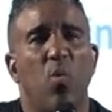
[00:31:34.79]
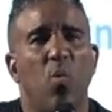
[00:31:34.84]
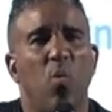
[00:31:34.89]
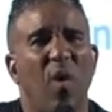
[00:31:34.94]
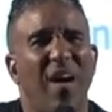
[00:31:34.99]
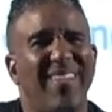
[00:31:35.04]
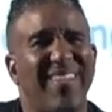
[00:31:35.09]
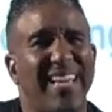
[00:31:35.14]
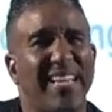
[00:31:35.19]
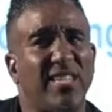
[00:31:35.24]

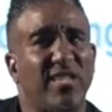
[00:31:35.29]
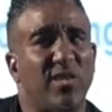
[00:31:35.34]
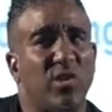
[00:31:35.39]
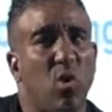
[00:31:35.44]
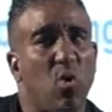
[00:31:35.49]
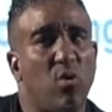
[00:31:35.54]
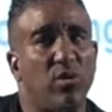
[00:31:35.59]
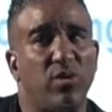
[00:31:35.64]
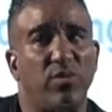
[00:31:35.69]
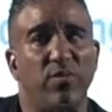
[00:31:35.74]
what they
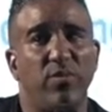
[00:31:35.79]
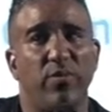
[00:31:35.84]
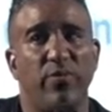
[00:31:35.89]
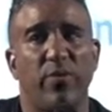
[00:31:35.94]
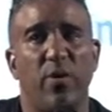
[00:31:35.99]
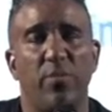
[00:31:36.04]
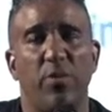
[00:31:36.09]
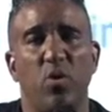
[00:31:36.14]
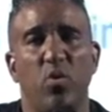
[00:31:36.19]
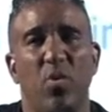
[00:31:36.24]
stole
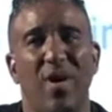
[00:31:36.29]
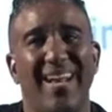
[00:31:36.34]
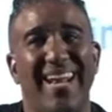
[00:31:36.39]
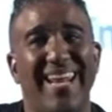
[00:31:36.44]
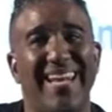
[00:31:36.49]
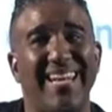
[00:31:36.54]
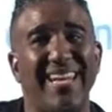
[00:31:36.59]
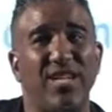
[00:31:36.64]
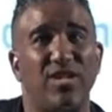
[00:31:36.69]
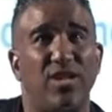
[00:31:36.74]
from you, what
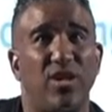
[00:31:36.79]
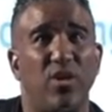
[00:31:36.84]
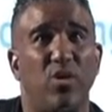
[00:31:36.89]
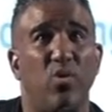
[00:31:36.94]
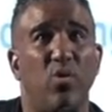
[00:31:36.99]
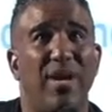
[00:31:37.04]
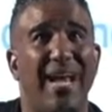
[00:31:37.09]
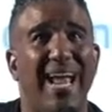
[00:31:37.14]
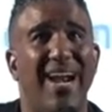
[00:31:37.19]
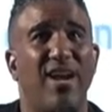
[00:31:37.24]
they did to
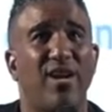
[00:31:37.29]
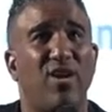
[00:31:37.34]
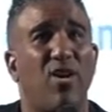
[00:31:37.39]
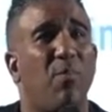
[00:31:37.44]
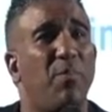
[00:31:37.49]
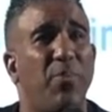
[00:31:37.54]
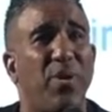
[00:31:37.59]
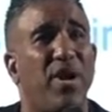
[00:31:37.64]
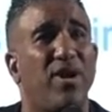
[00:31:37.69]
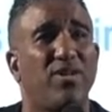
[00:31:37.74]
you, cannot
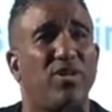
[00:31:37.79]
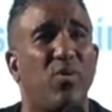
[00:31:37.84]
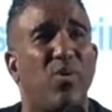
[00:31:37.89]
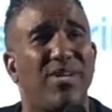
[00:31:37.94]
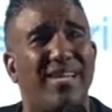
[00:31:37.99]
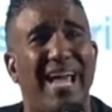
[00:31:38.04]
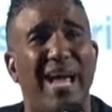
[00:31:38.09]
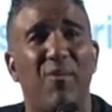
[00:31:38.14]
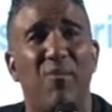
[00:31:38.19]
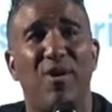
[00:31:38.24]
compare to
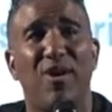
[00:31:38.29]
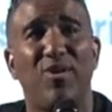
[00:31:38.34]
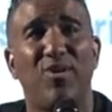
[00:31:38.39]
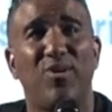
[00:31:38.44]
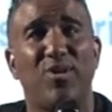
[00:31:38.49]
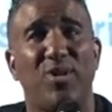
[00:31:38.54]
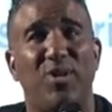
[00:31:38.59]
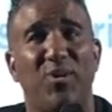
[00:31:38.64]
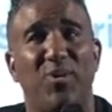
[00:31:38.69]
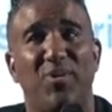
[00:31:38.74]
what I want to
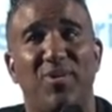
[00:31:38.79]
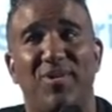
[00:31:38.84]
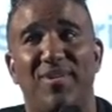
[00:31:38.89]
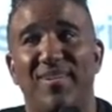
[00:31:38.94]
do to you.